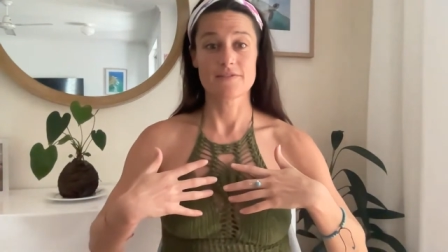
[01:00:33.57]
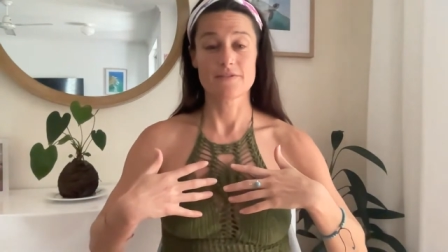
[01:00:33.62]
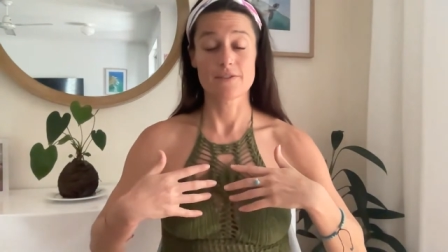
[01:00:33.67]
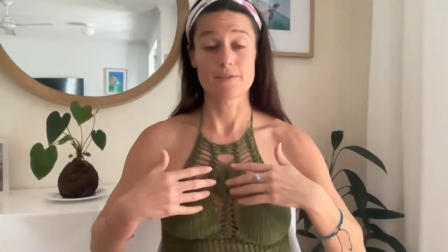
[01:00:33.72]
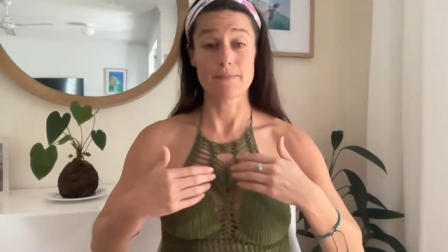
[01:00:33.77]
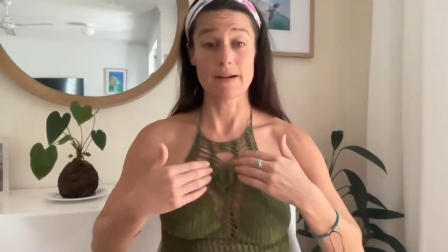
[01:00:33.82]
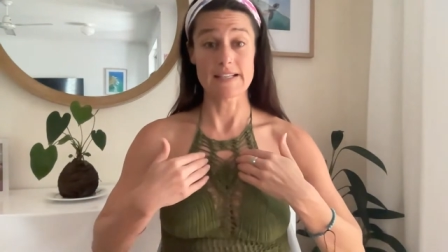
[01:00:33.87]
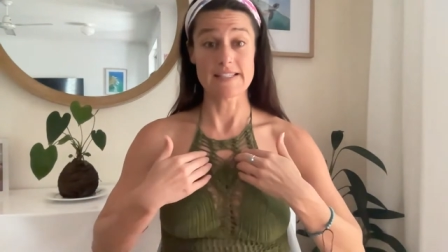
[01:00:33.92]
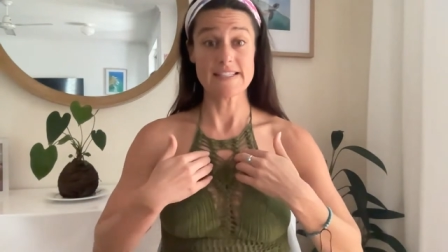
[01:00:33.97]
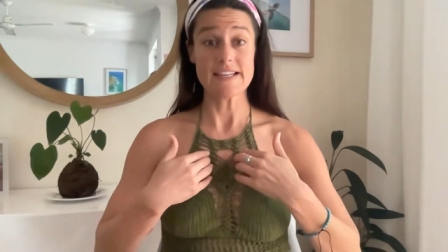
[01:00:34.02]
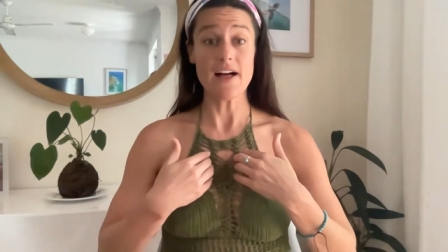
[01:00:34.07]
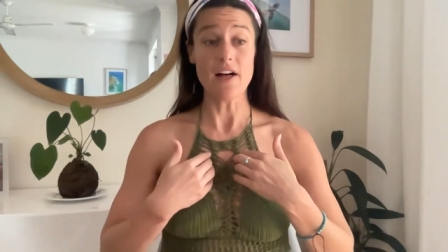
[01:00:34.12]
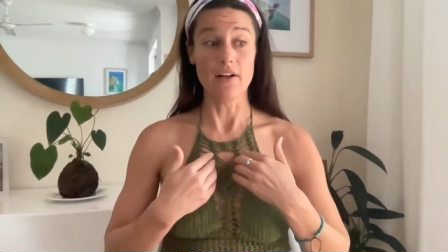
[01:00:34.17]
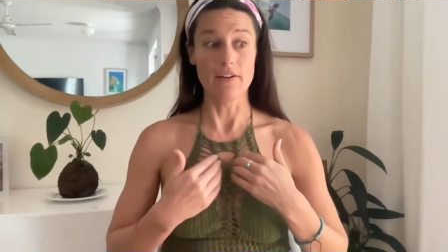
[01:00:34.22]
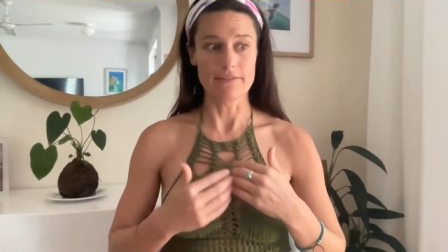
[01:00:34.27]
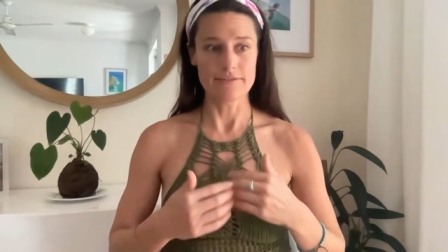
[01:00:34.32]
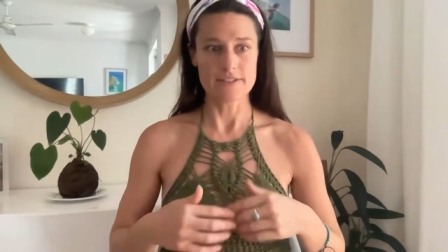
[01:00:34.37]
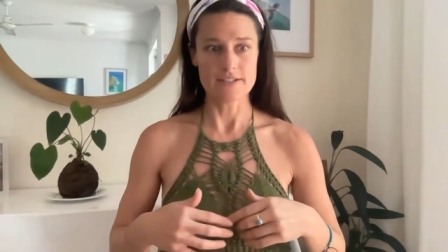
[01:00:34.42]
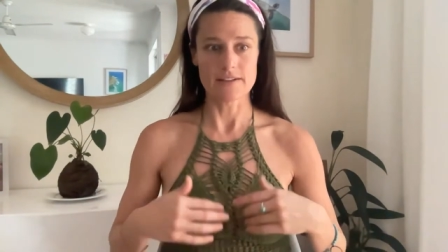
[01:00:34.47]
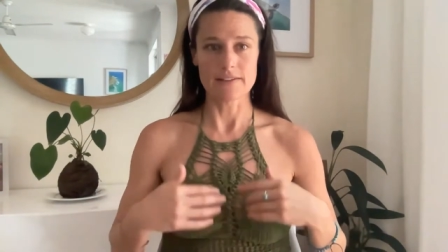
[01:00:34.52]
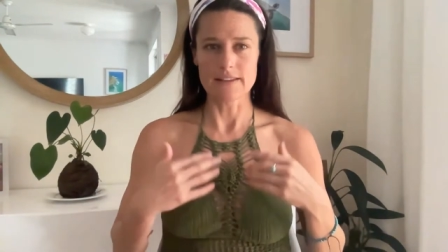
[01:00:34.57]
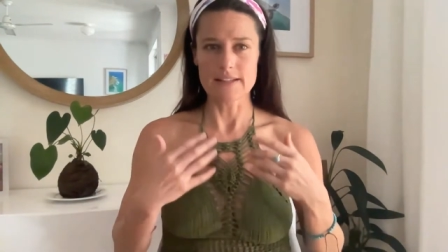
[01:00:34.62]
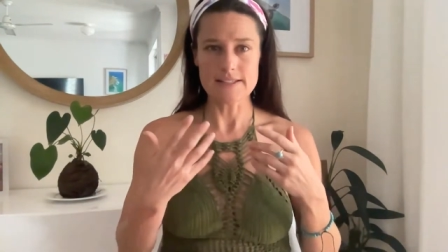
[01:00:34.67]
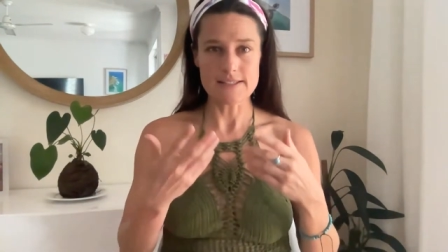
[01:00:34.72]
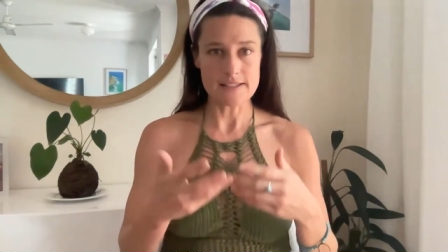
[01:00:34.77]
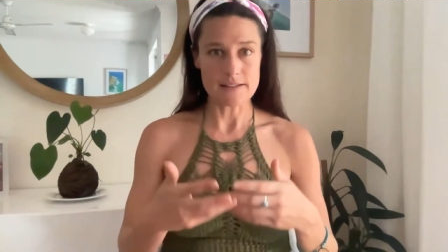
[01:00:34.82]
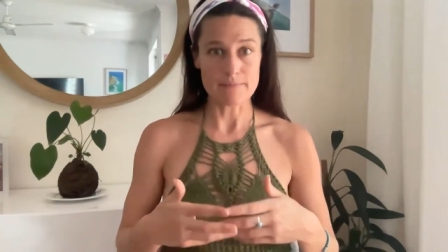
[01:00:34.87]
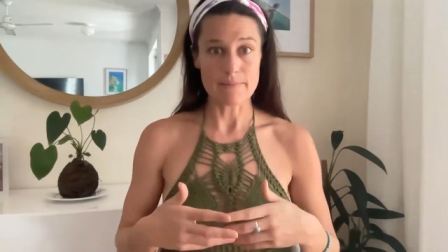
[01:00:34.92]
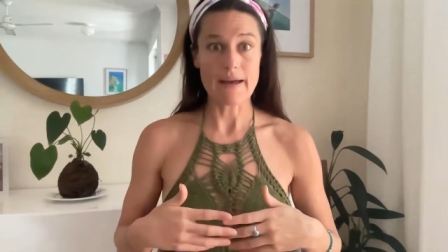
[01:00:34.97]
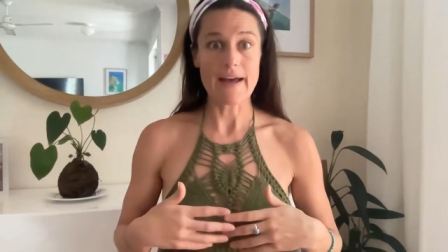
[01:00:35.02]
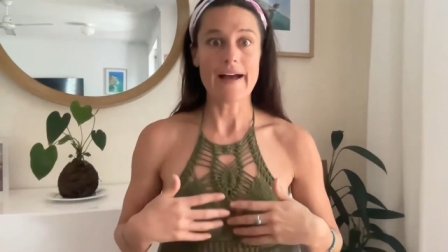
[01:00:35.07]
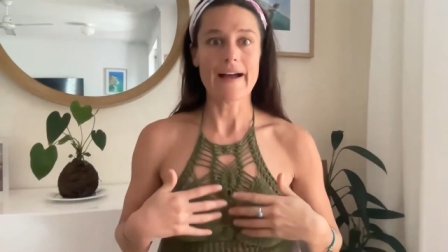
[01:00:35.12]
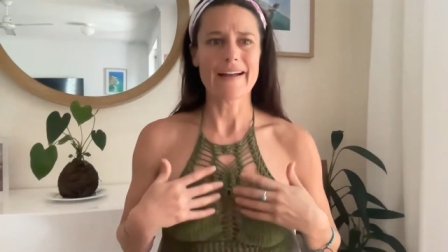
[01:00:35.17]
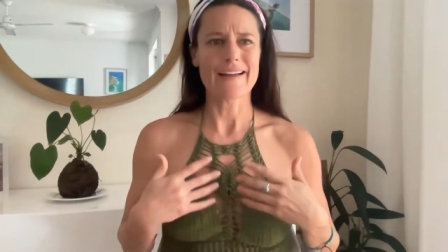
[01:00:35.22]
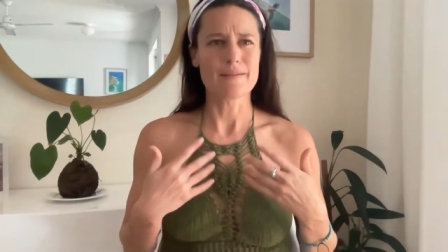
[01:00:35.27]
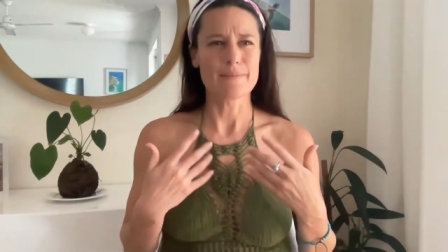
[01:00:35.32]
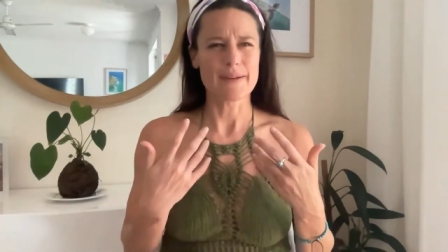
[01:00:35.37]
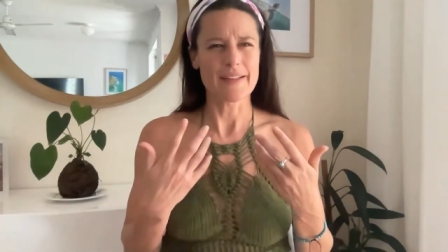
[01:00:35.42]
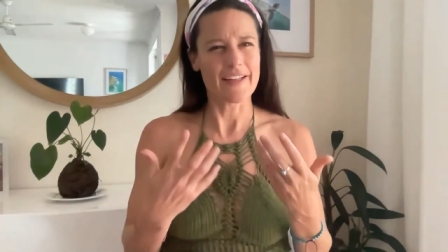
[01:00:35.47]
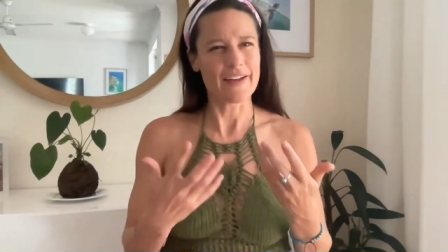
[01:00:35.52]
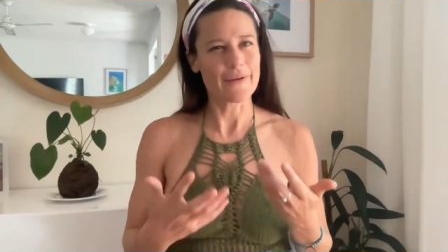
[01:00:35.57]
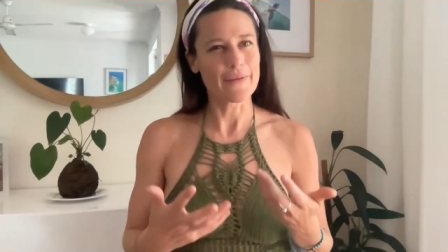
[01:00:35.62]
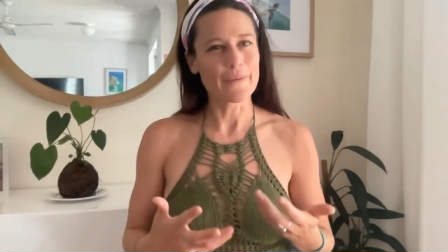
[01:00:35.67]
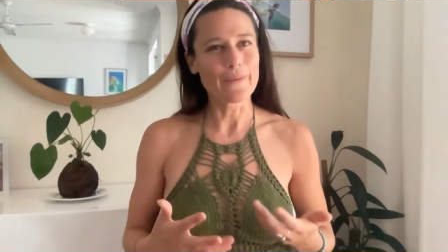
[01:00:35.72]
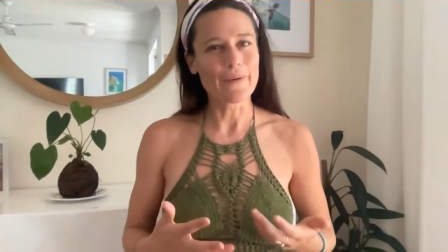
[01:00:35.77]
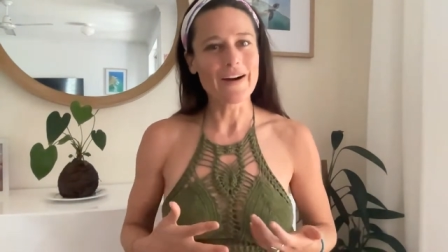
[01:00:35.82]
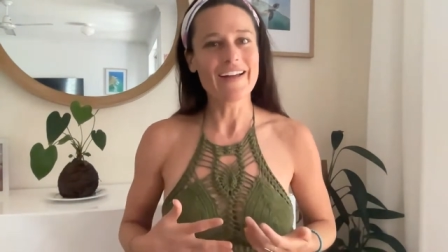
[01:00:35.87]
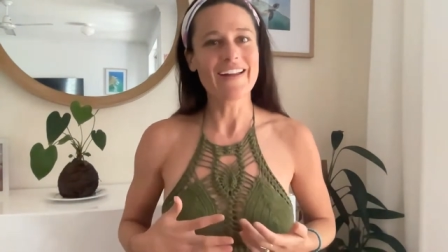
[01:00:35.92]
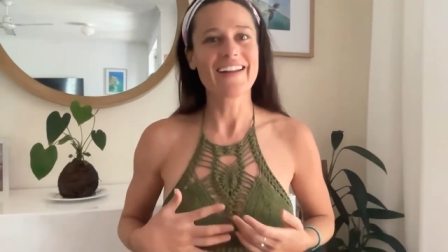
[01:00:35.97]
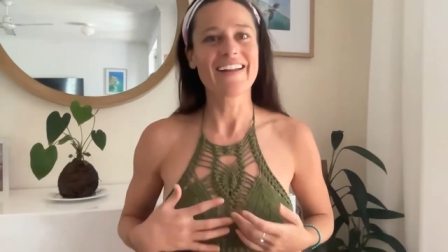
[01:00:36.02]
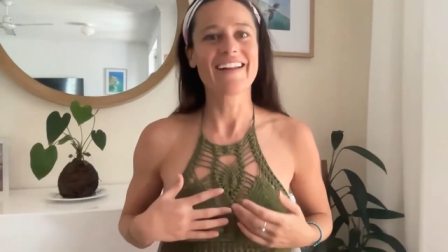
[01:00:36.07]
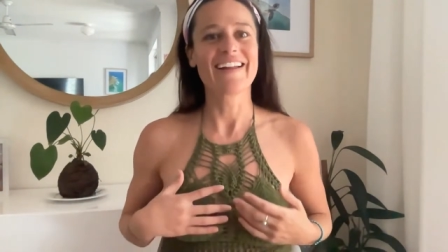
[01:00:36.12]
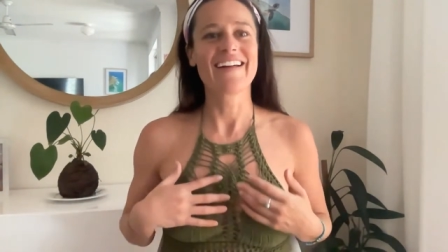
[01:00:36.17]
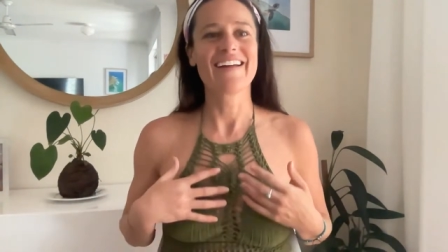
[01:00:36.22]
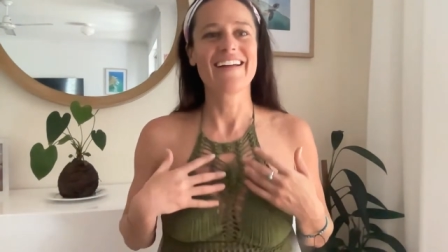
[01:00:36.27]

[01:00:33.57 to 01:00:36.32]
for myself to listen back and be like, what